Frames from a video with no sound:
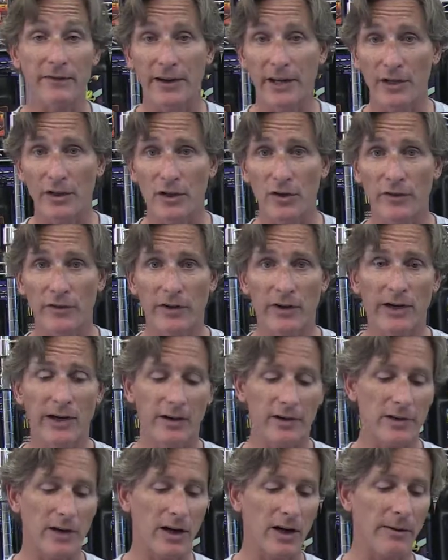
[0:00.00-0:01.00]
in Vancouver,
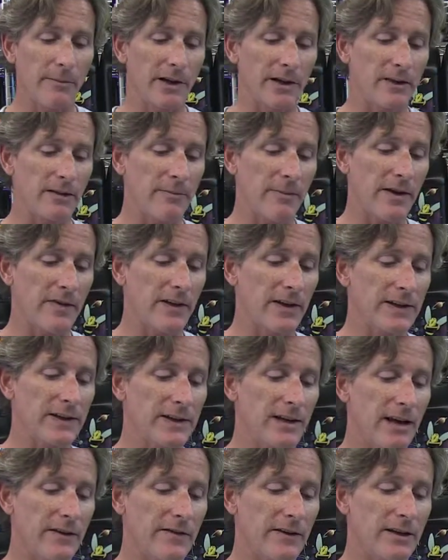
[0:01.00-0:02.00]
here talking about the Method
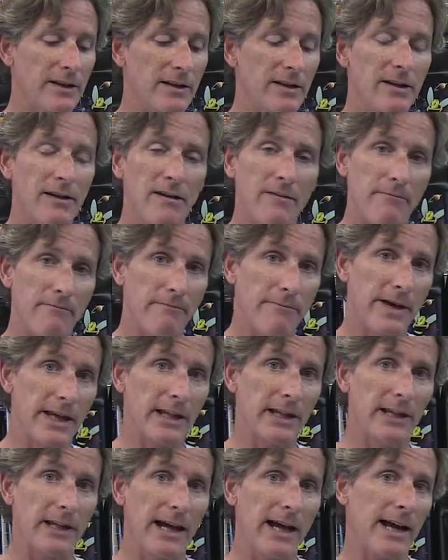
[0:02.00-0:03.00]
Seven
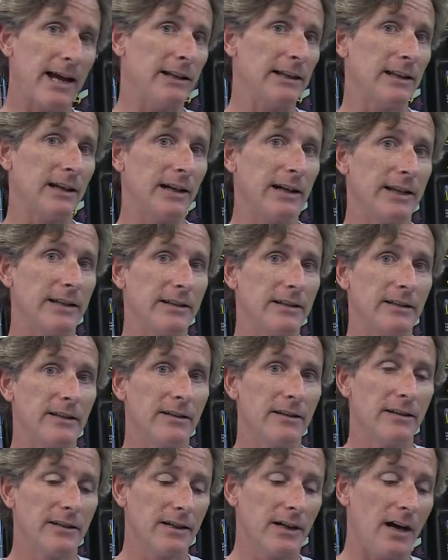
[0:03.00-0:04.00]
Metal Halide
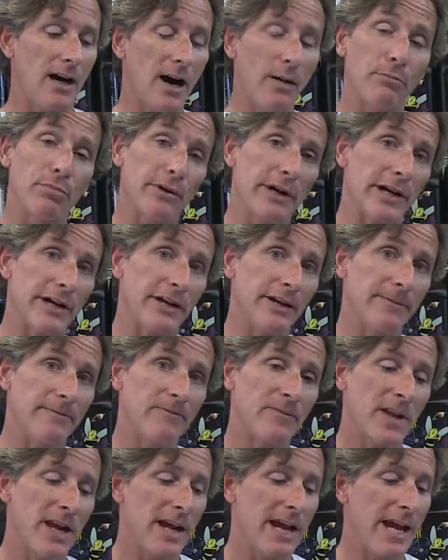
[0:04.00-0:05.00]
operator.
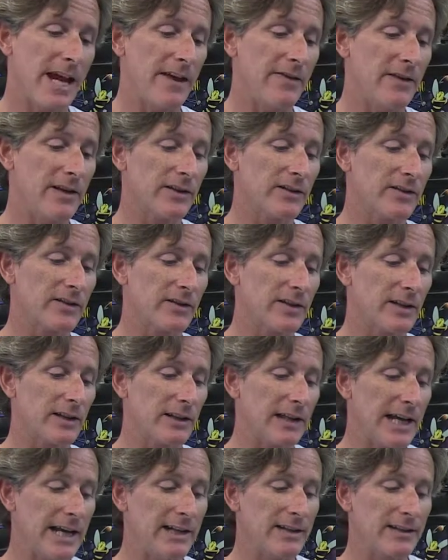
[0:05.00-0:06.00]
And this
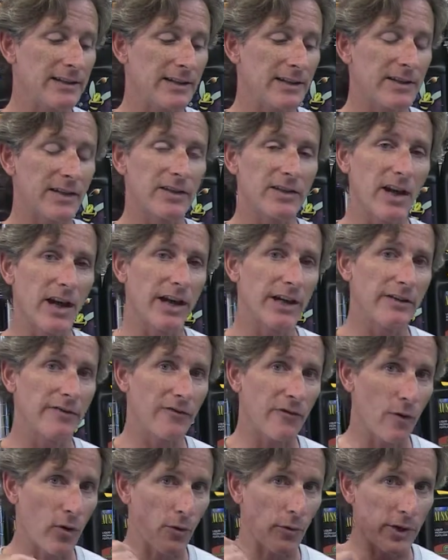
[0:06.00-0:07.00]
lens is designed
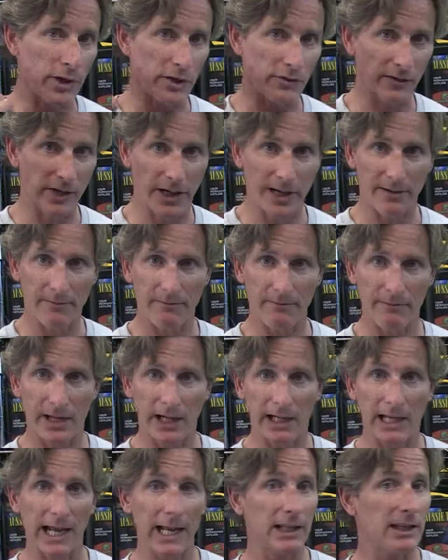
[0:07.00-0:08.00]
for when you're running
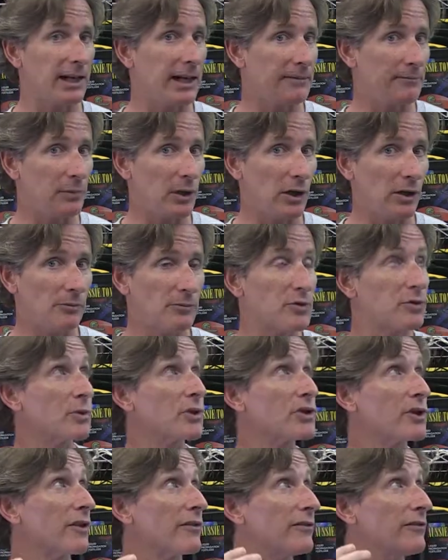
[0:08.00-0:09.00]
metal halide bulbs,
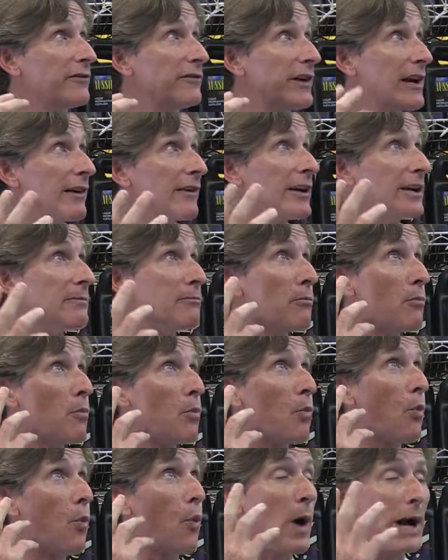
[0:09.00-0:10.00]
which are very
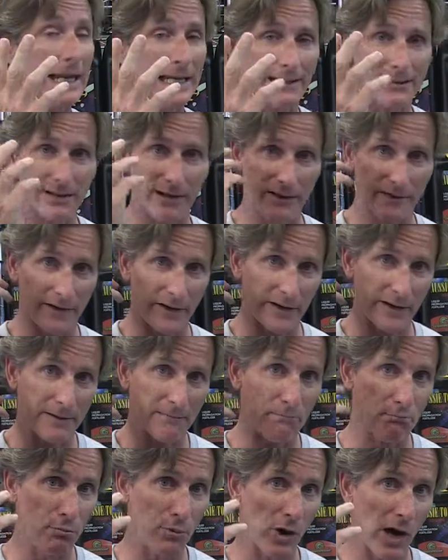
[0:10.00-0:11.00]
white and very
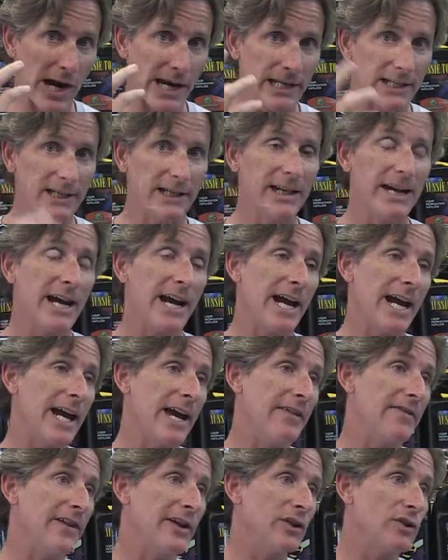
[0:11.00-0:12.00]
bright,
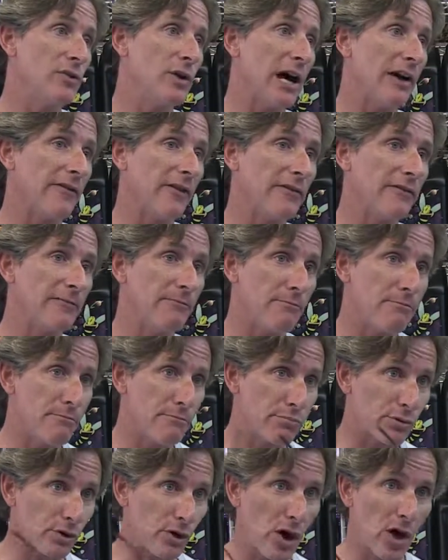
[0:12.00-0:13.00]
and they do have a
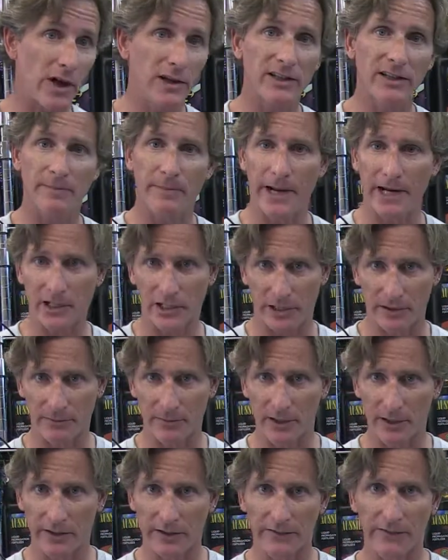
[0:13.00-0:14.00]
broad spectrum
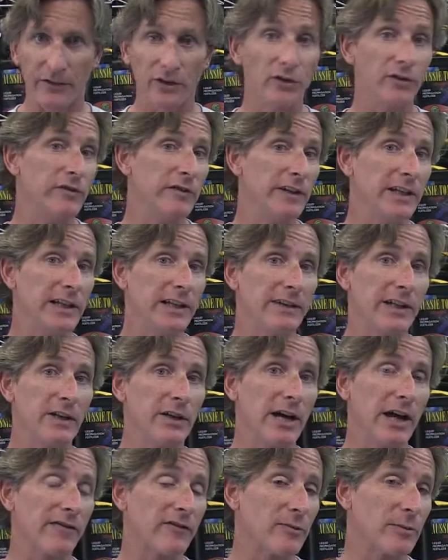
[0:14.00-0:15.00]
of U V that
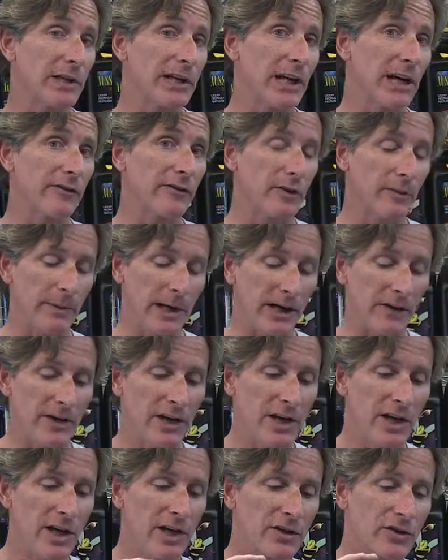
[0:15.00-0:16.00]
you have to be careful about.
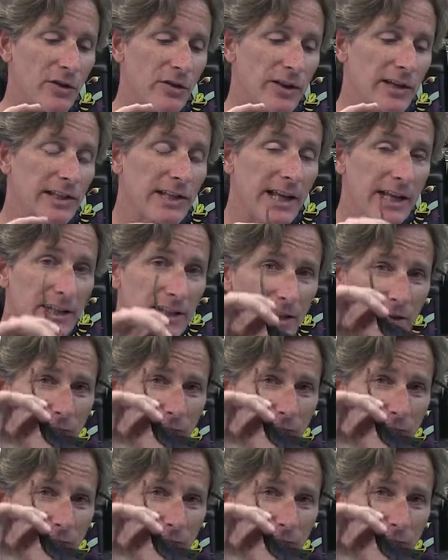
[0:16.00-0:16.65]
So this lens